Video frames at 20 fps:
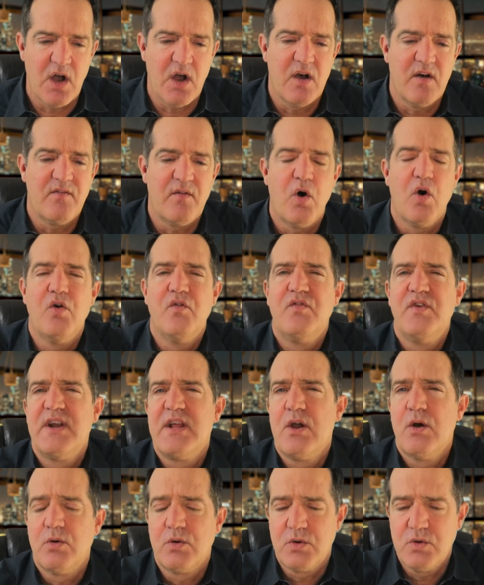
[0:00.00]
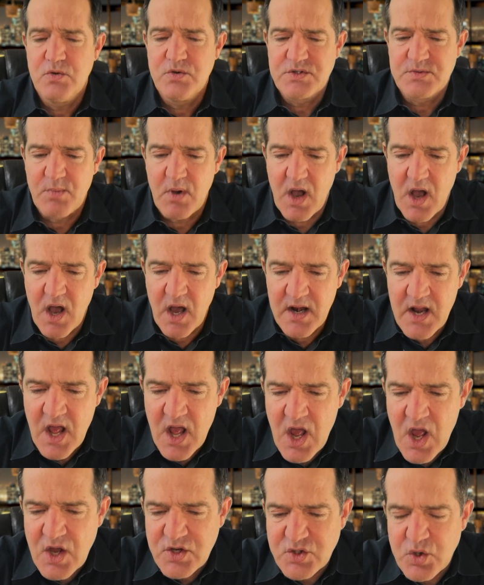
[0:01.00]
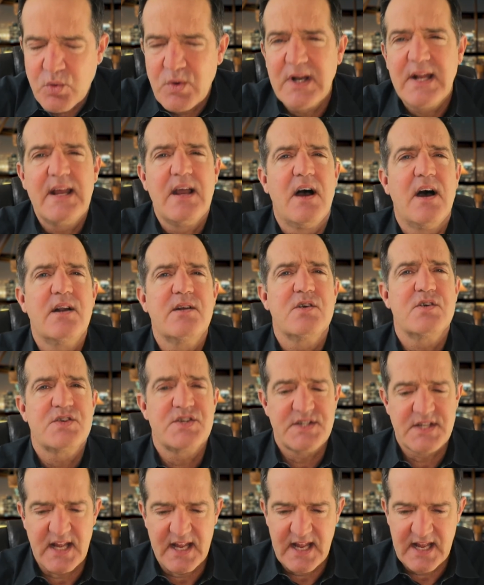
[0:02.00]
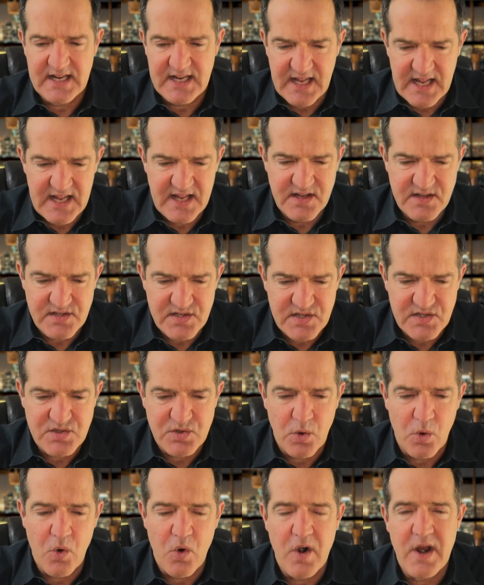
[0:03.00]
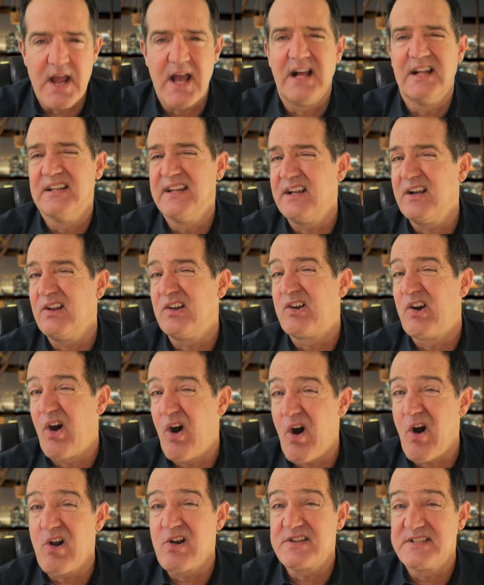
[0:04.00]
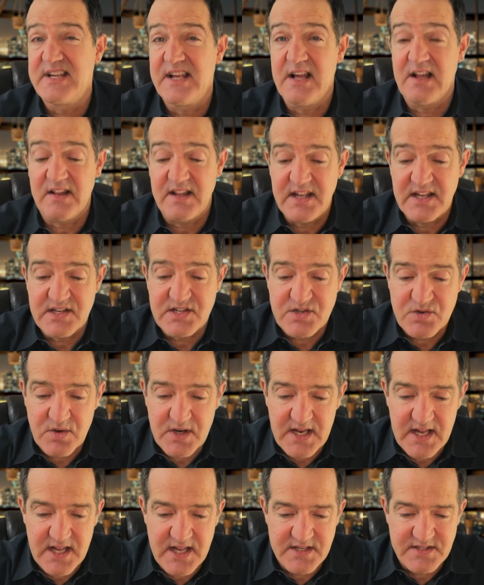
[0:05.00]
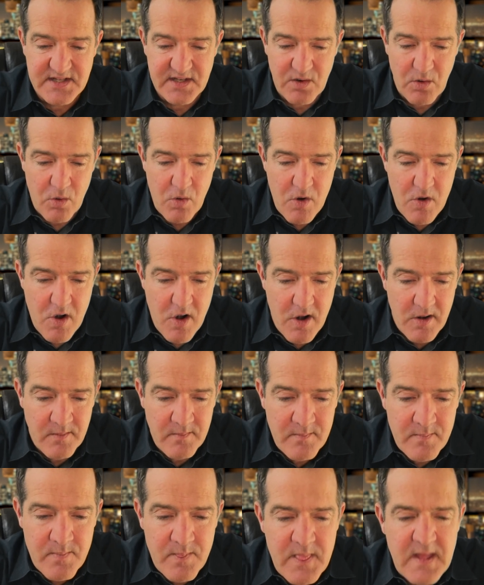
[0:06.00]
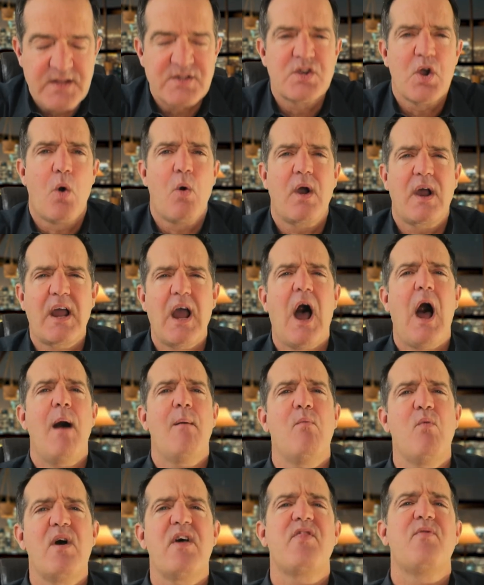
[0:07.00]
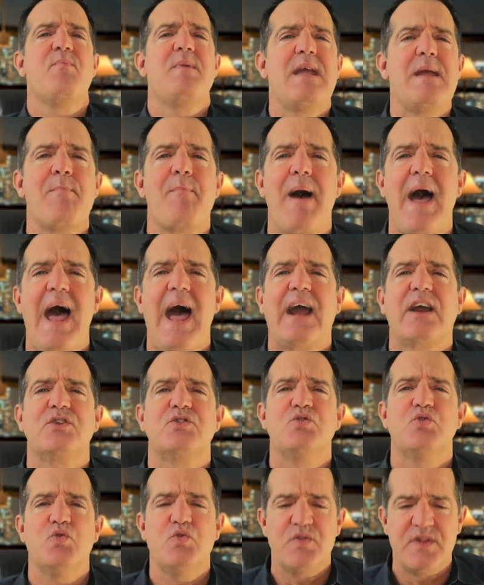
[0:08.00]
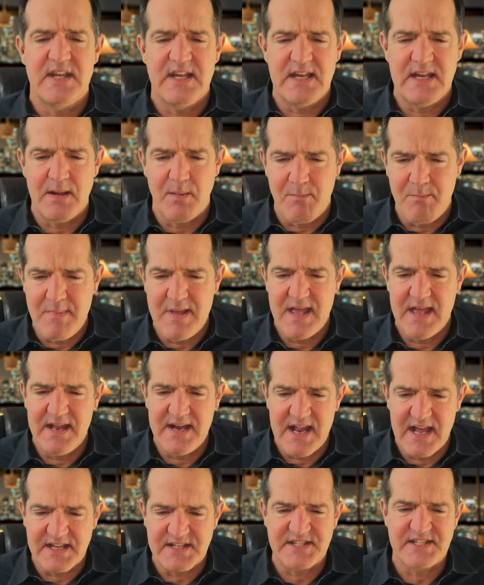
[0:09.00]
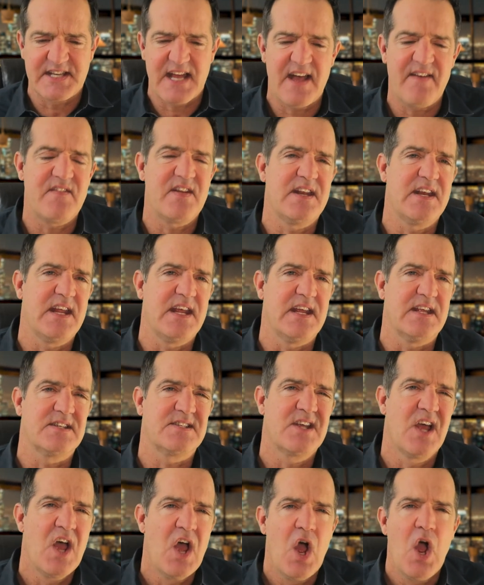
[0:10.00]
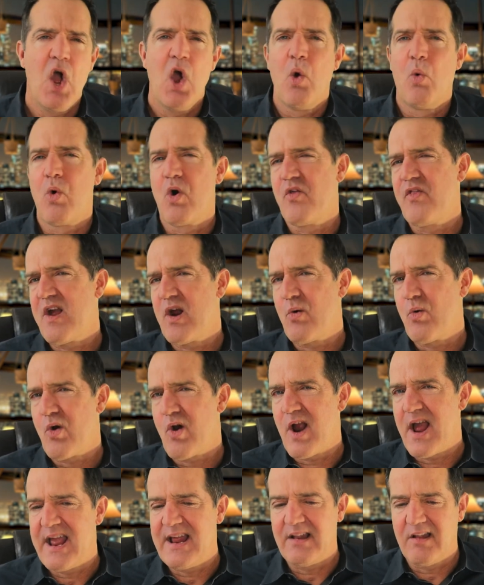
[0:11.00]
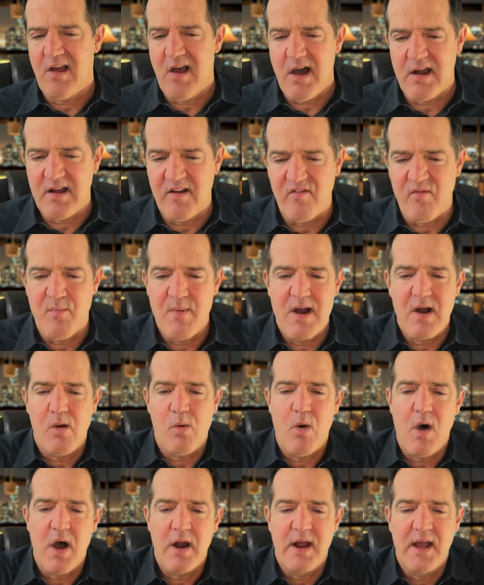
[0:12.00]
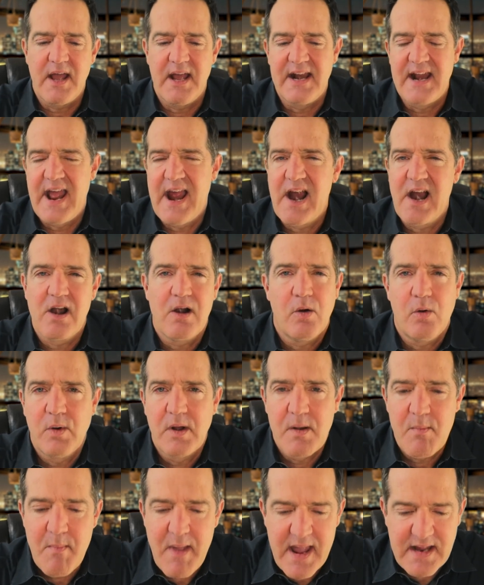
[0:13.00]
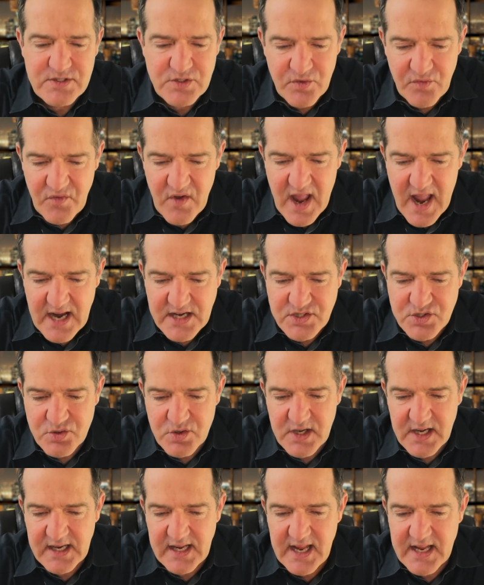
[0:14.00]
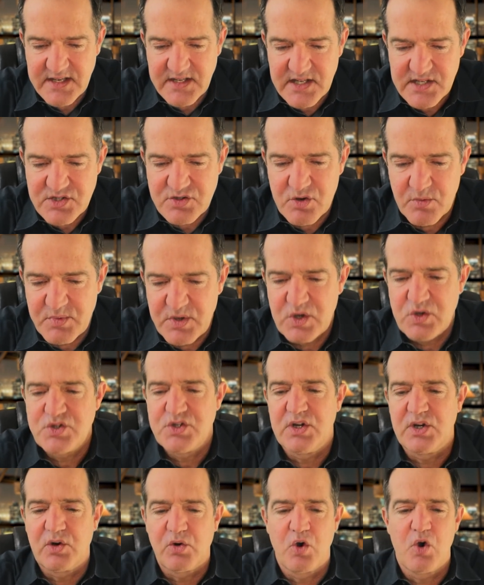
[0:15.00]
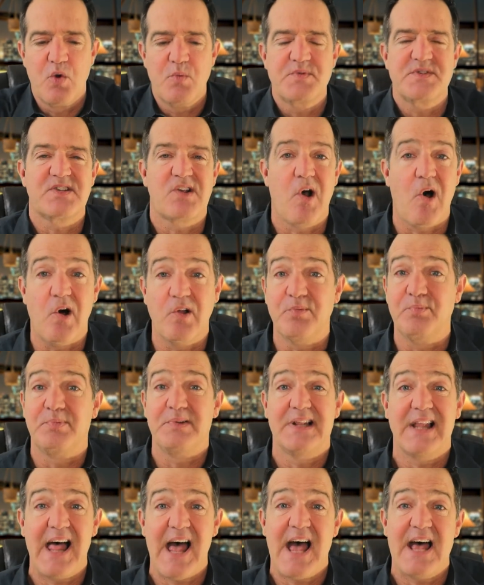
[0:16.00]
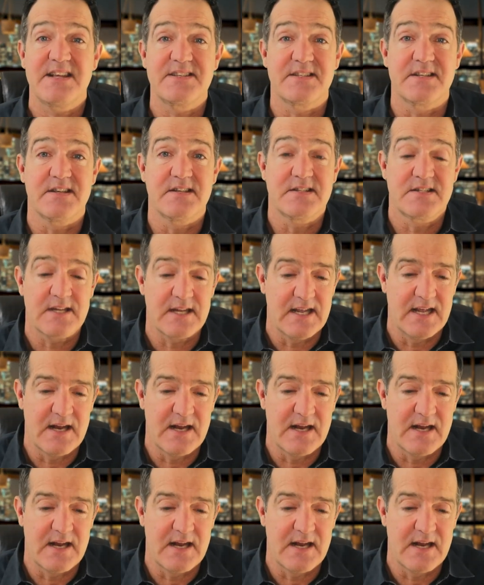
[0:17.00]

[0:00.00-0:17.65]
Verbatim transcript: of Ovidio Guzman, to really understand his story, a little cartel history is in order. So come with me back to the mid 70s, where there were a lot of marijuana and heroin manufacturing and distribution groups called plazas